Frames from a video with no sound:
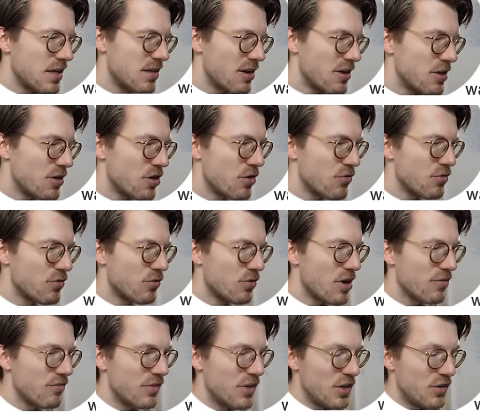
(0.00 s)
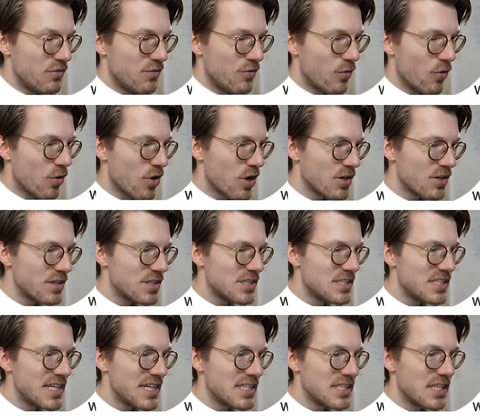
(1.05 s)
Now you go through roughly 4 to
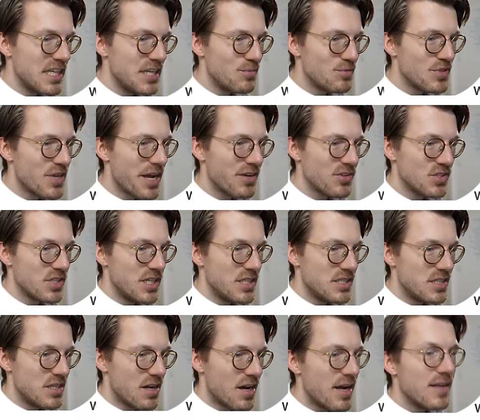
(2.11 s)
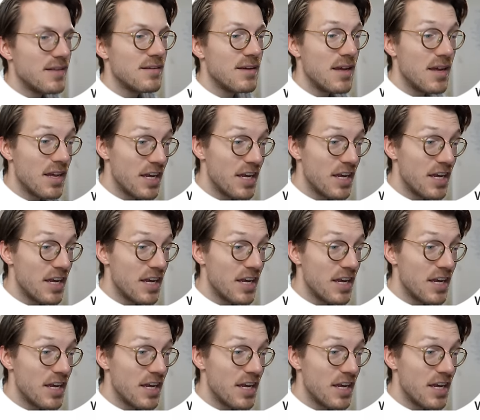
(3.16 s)
6 sleep cycles each night,